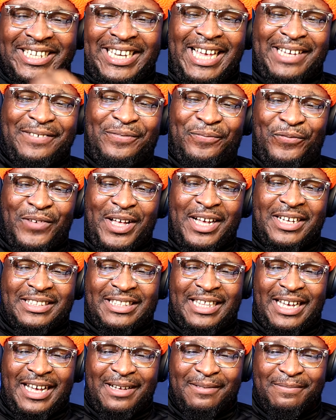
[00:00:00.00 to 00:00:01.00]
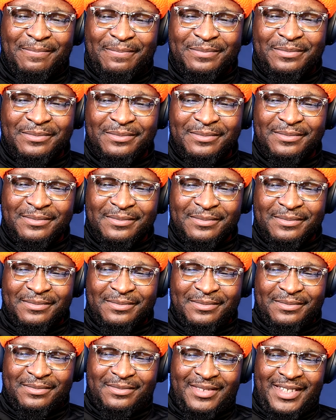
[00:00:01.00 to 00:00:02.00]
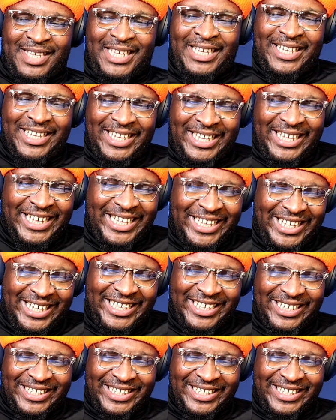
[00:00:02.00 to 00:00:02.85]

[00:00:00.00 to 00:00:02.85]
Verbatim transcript: I just don't think there's much beyond this. You're good